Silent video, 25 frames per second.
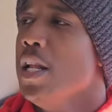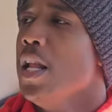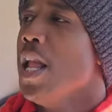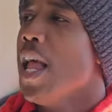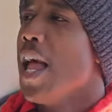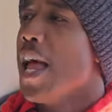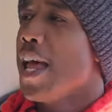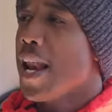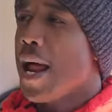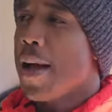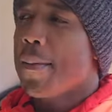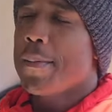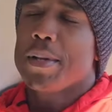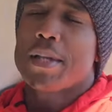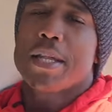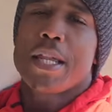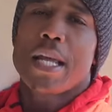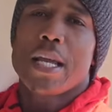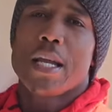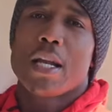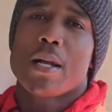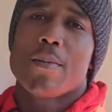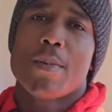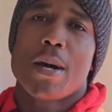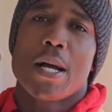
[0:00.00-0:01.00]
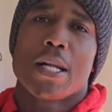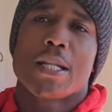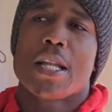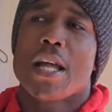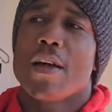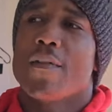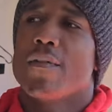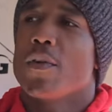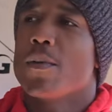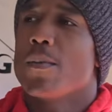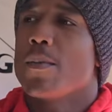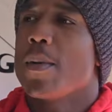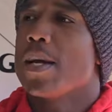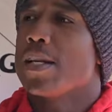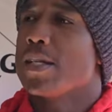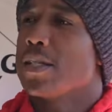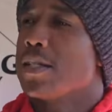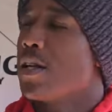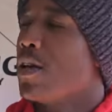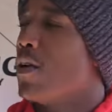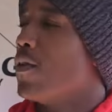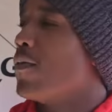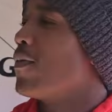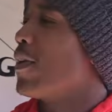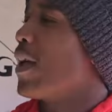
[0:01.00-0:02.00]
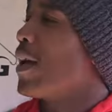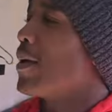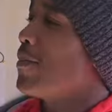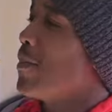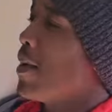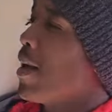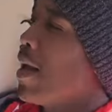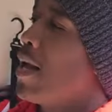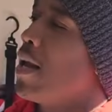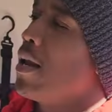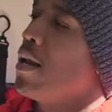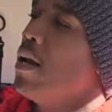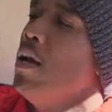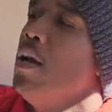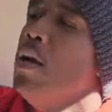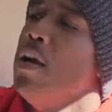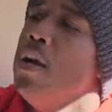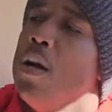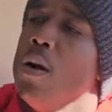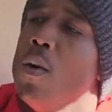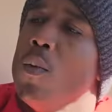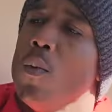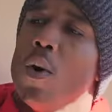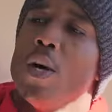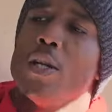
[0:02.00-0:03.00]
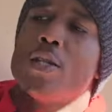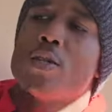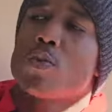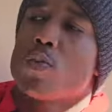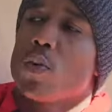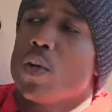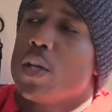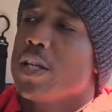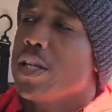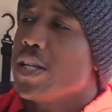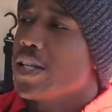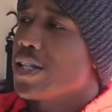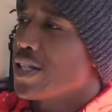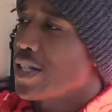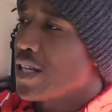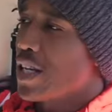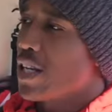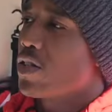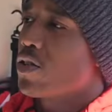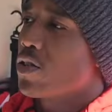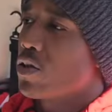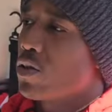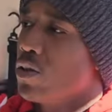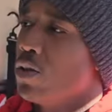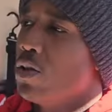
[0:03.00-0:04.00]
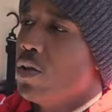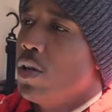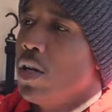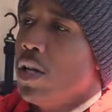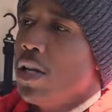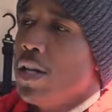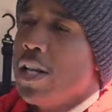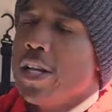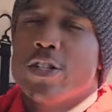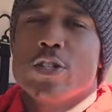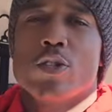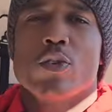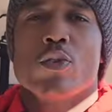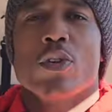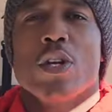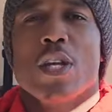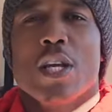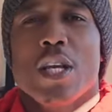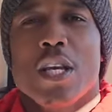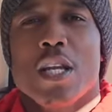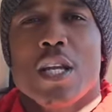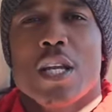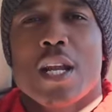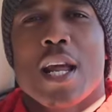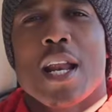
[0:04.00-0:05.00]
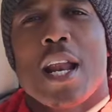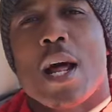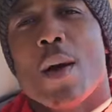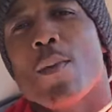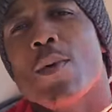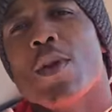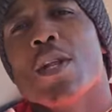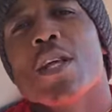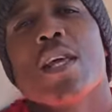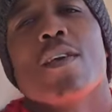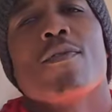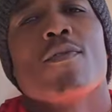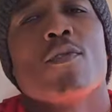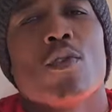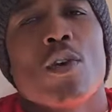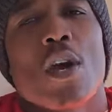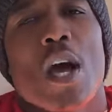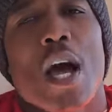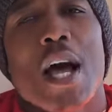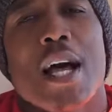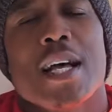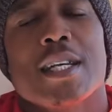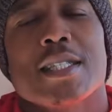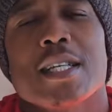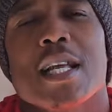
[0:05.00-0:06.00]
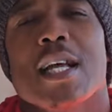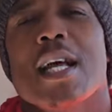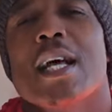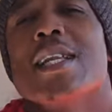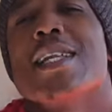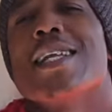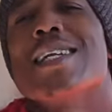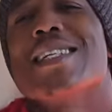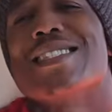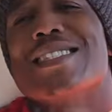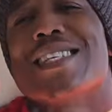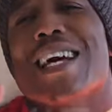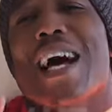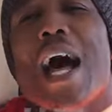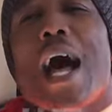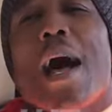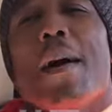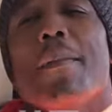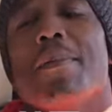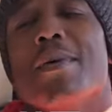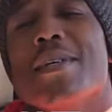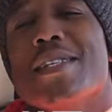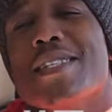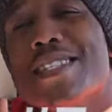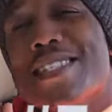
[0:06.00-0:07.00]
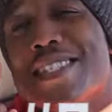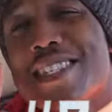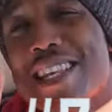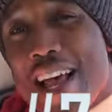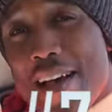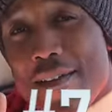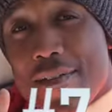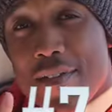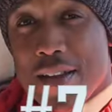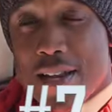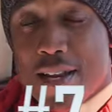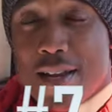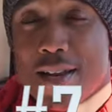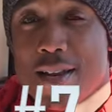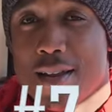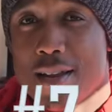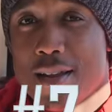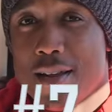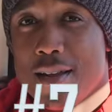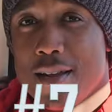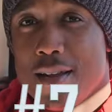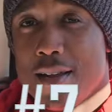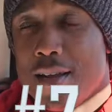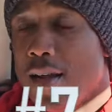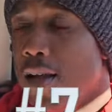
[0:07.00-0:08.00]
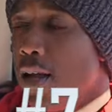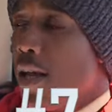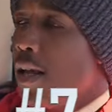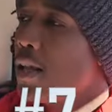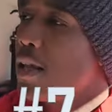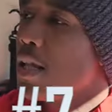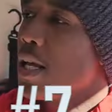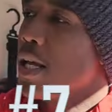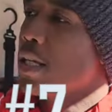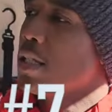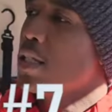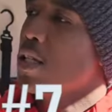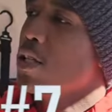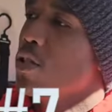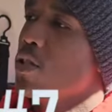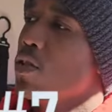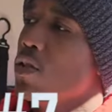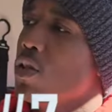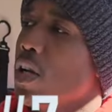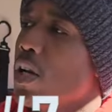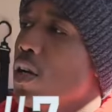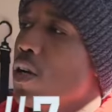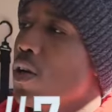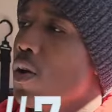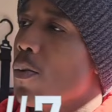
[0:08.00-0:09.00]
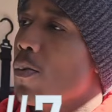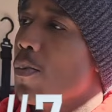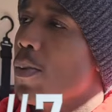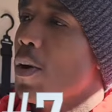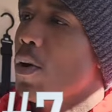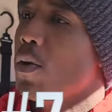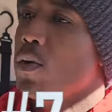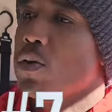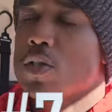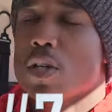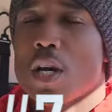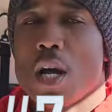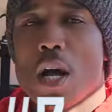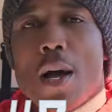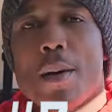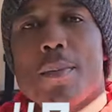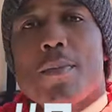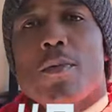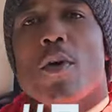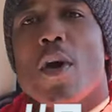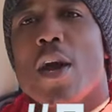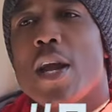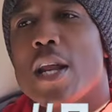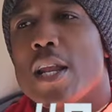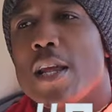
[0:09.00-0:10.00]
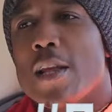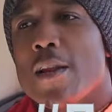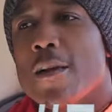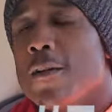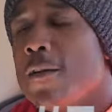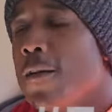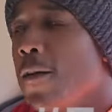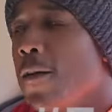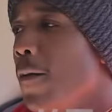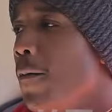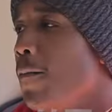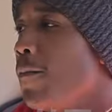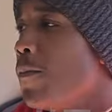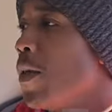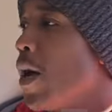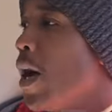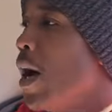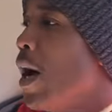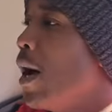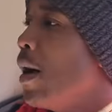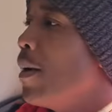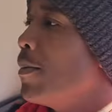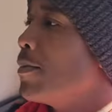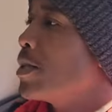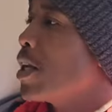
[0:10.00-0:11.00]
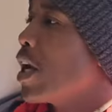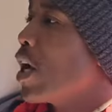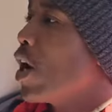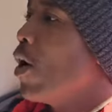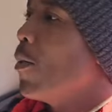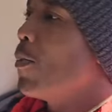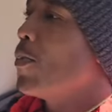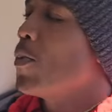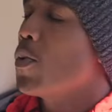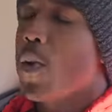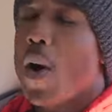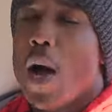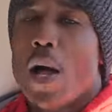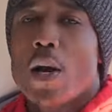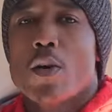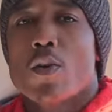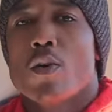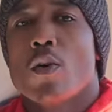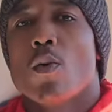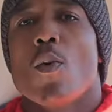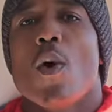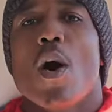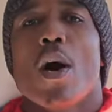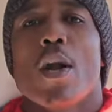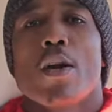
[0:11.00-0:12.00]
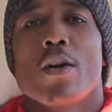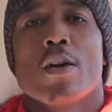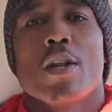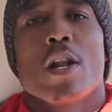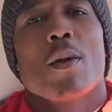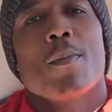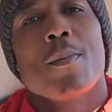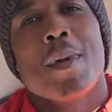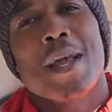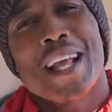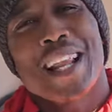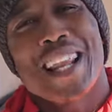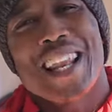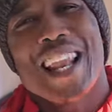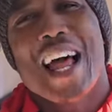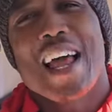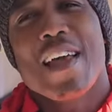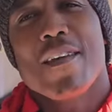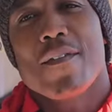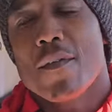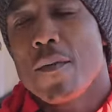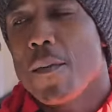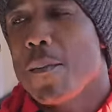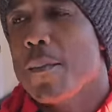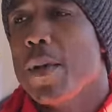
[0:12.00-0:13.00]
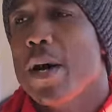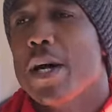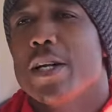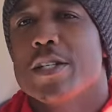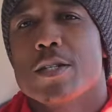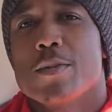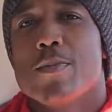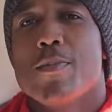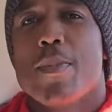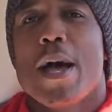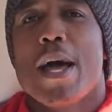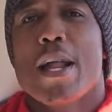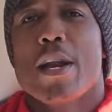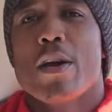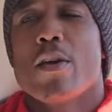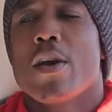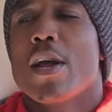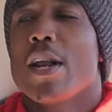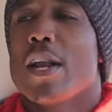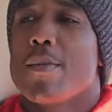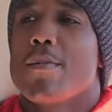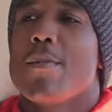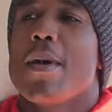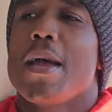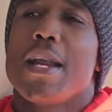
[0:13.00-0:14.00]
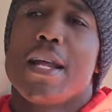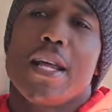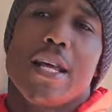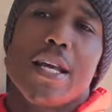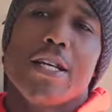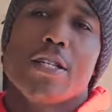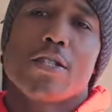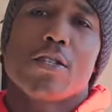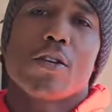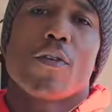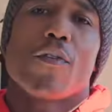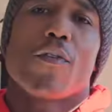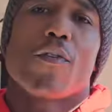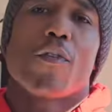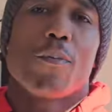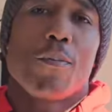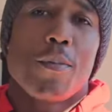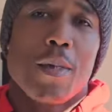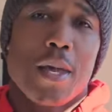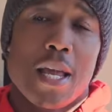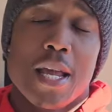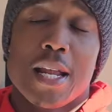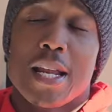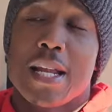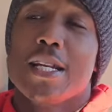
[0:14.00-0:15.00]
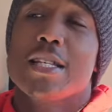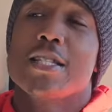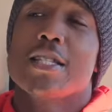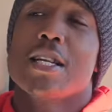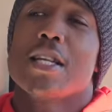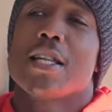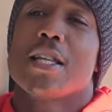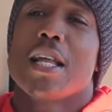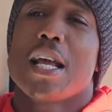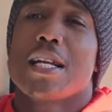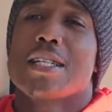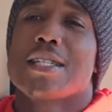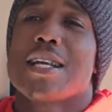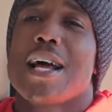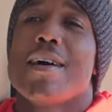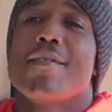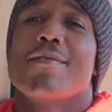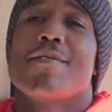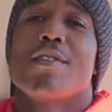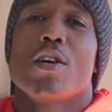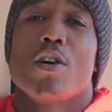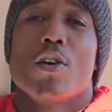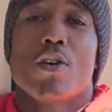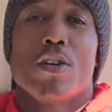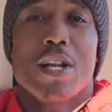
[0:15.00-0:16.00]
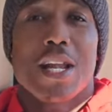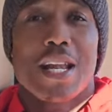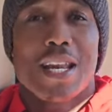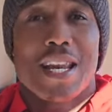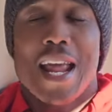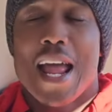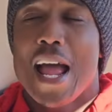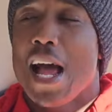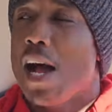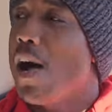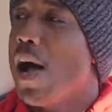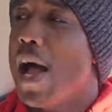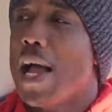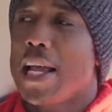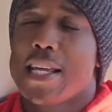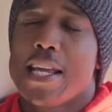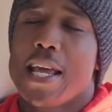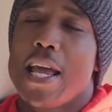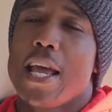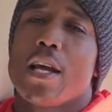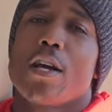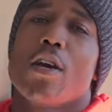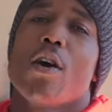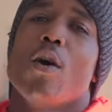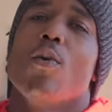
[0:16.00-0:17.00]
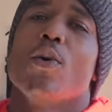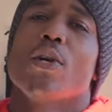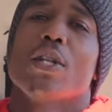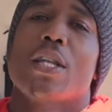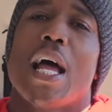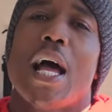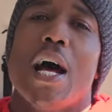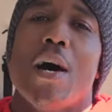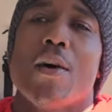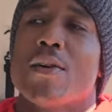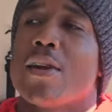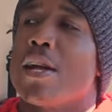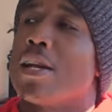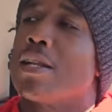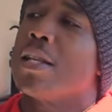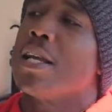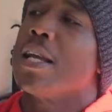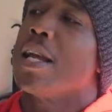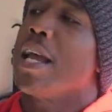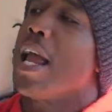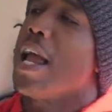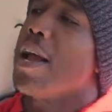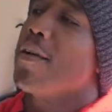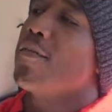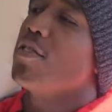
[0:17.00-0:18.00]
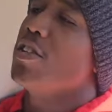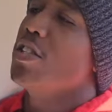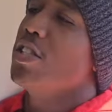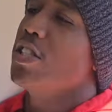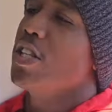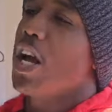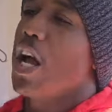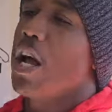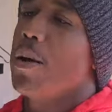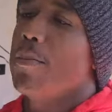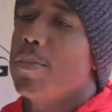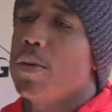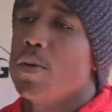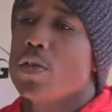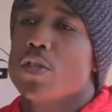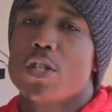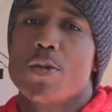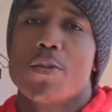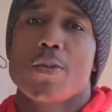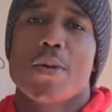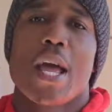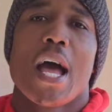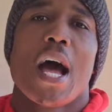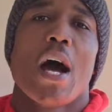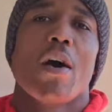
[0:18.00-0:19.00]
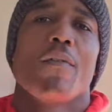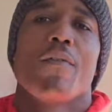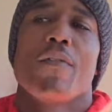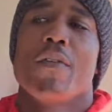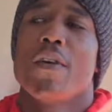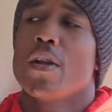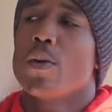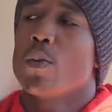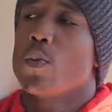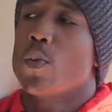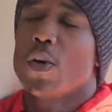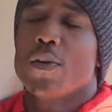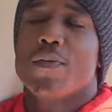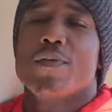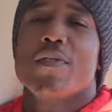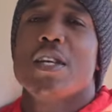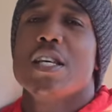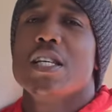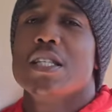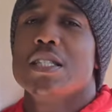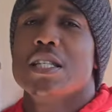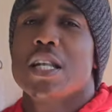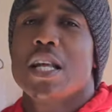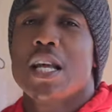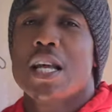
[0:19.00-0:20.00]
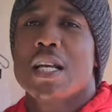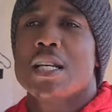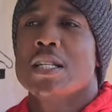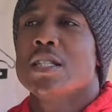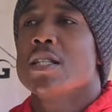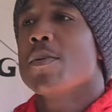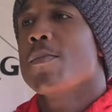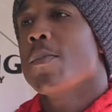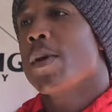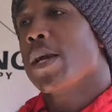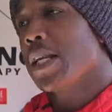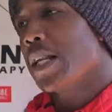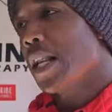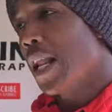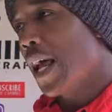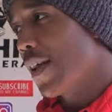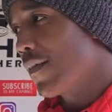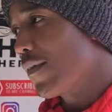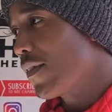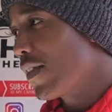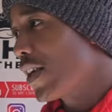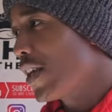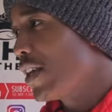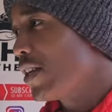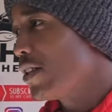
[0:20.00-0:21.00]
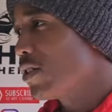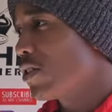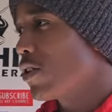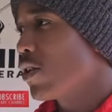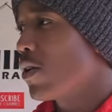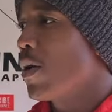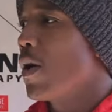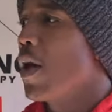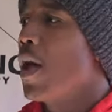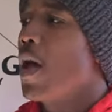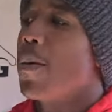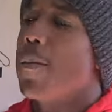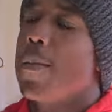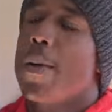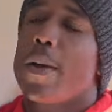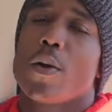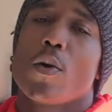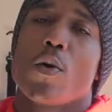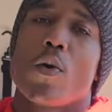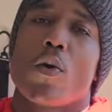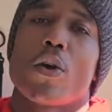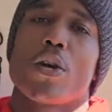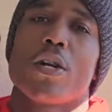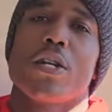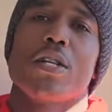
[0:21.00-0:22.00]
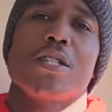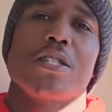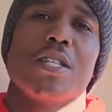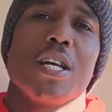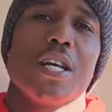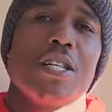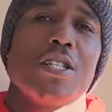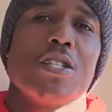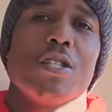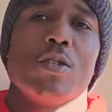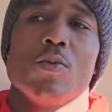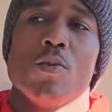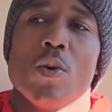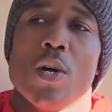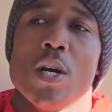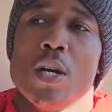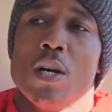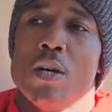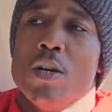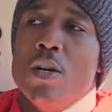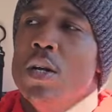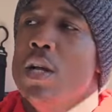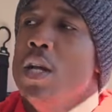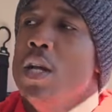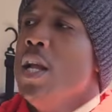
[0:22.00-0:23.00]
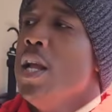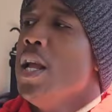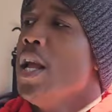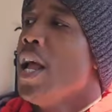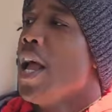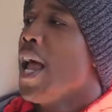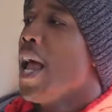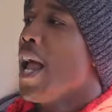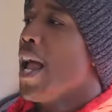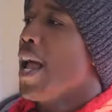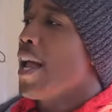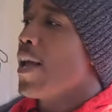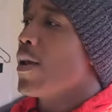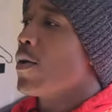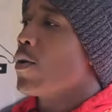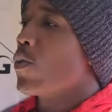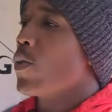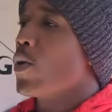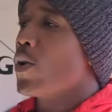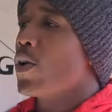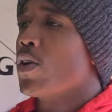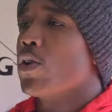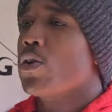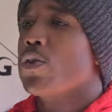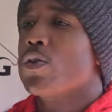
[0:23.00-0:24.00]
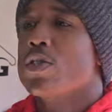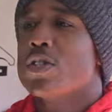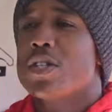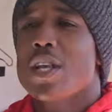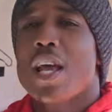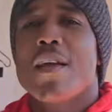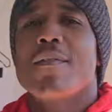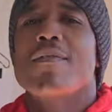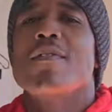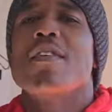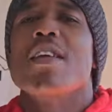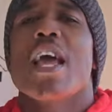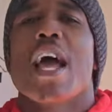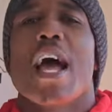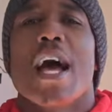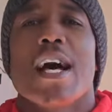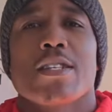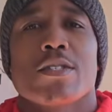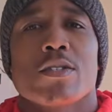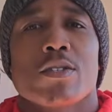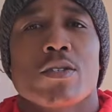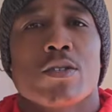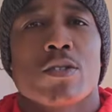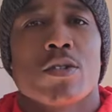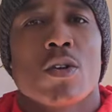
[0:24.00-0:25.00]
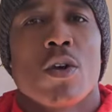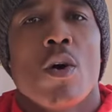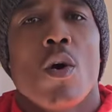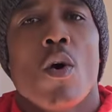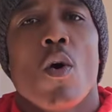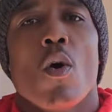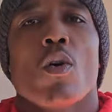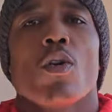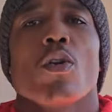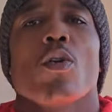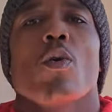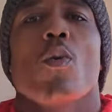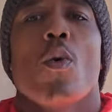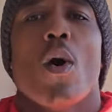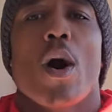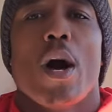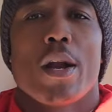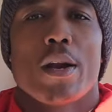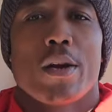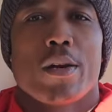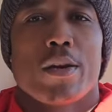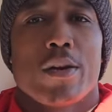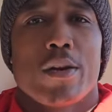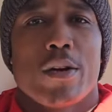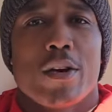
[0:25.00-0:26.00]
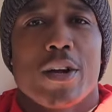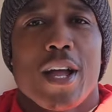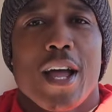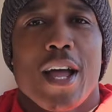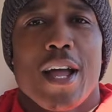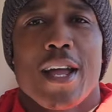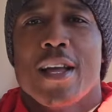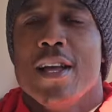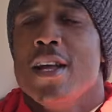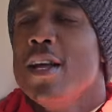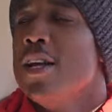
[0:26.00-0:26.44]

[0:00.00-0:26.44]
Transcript: And I've been thinking about that for myself. Like, man, what's really essential that you need? And I wanna give you guys the top seven things that you need in your boat to upgrade it um, to help you out on the water that'll make life much better and it made it easier for me. And these are the things I've learned that now I can't go without and I think every Jon boat should be outfitted with these things to make life easier, make organization well, and reduce safety hazards on the water, okay?